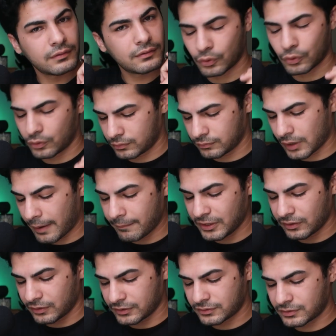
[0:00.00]
Or, I mean,
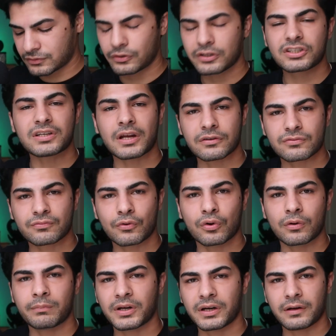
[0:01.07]
it's written as 4,
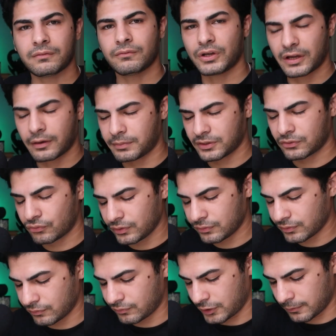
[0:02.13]
but I wake up at
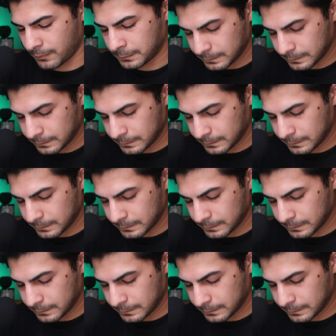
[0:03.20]
3:50.